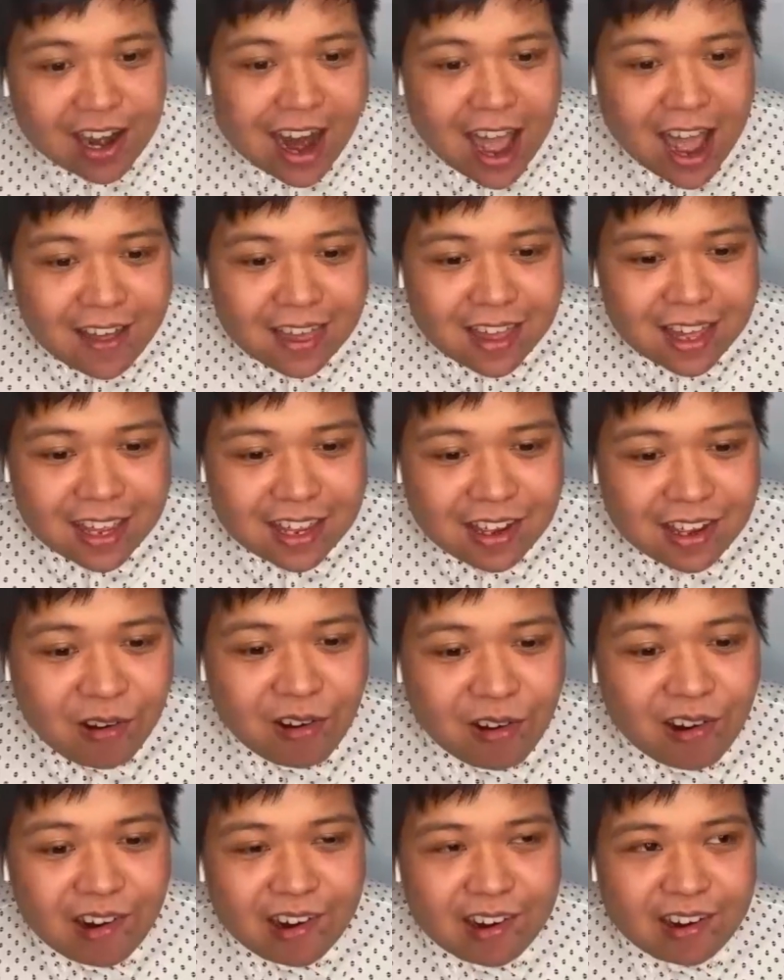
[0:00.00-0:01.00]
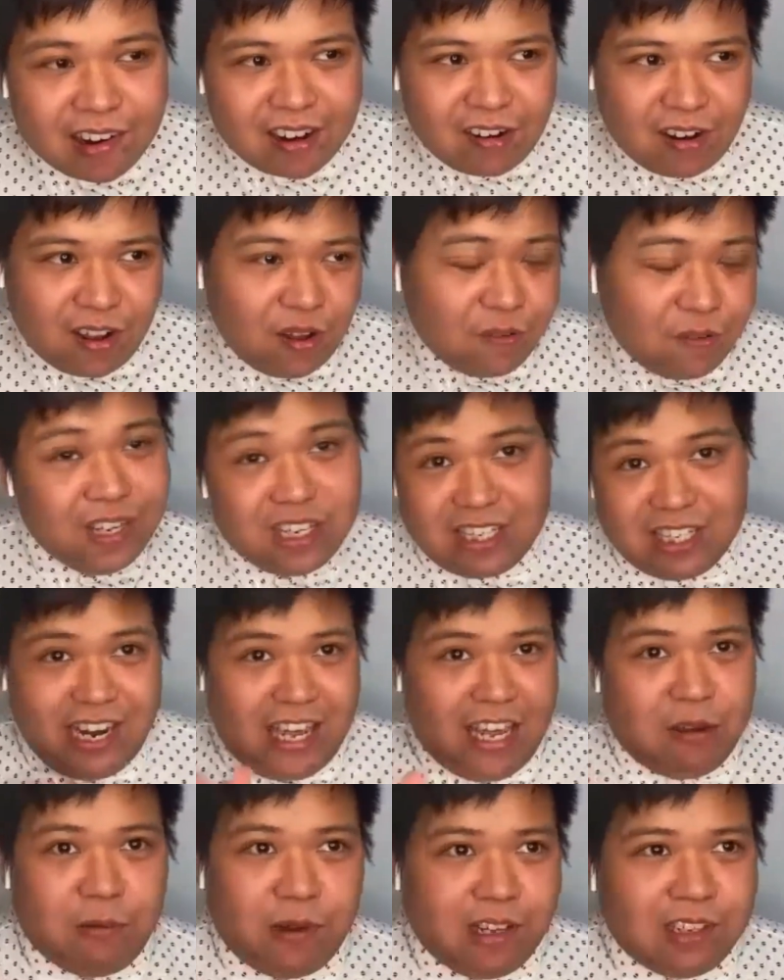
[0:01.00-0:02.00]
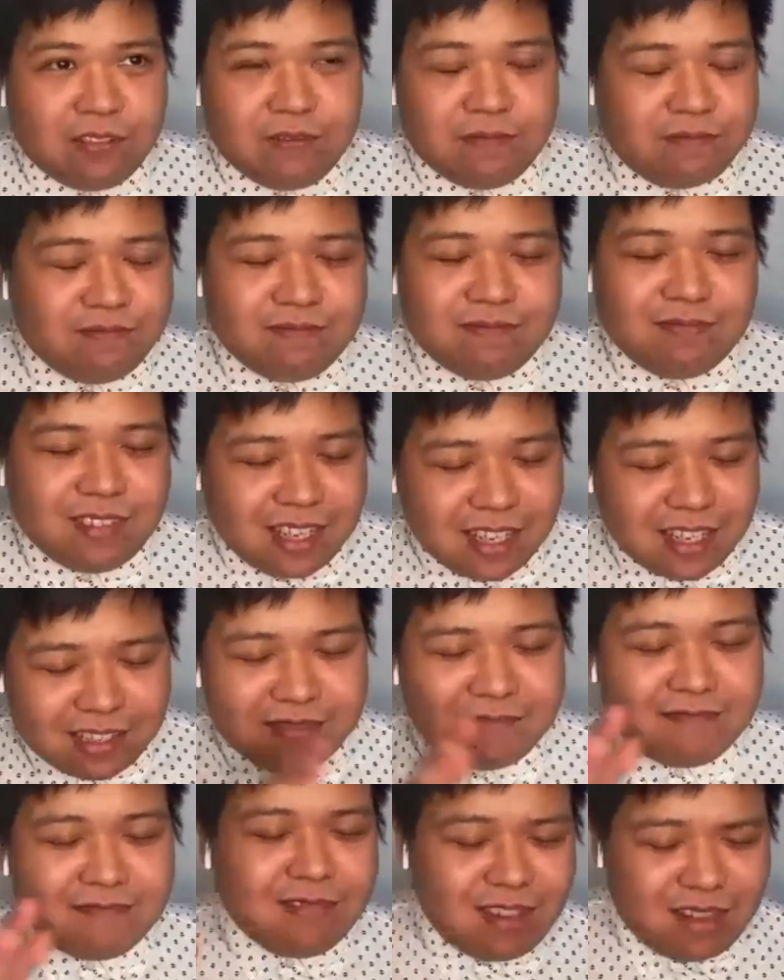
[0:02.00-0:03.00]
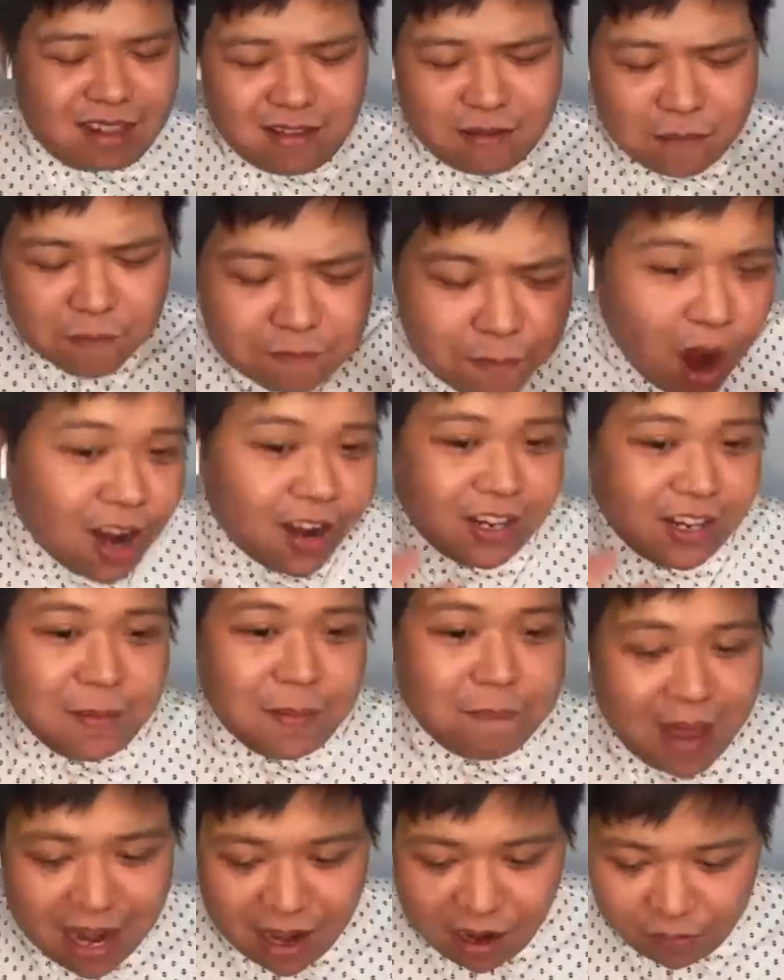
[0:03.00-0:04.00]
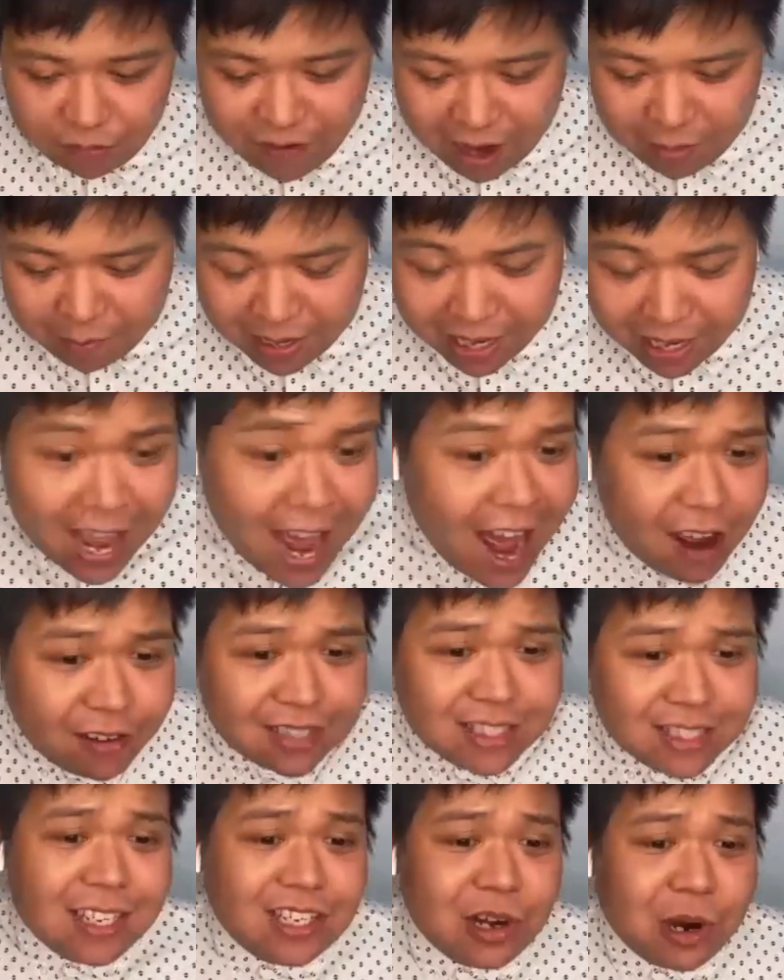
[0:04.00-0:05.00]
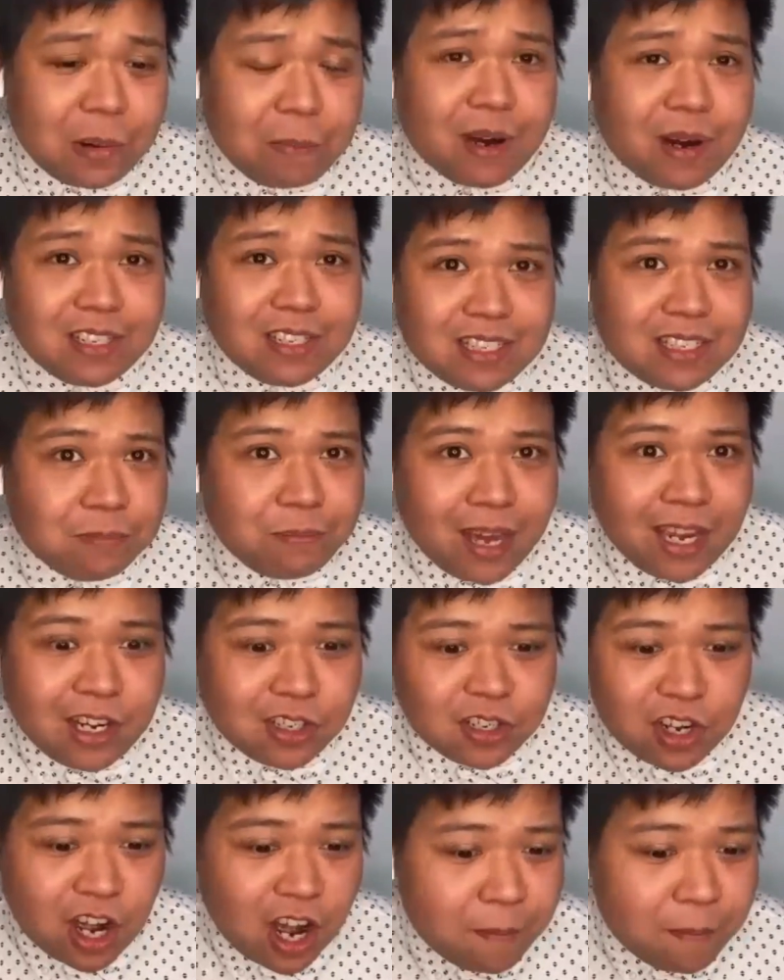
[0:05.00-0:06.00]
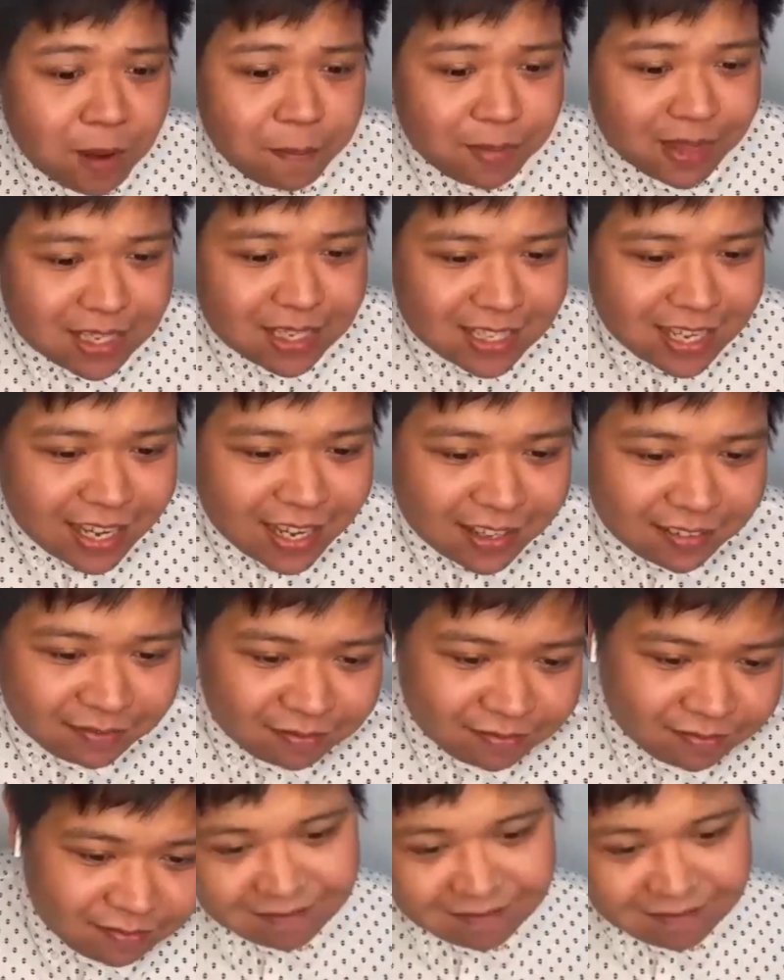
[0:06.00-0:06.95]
now that you're officially, well, part of the Mello family, how did your participation come up this year?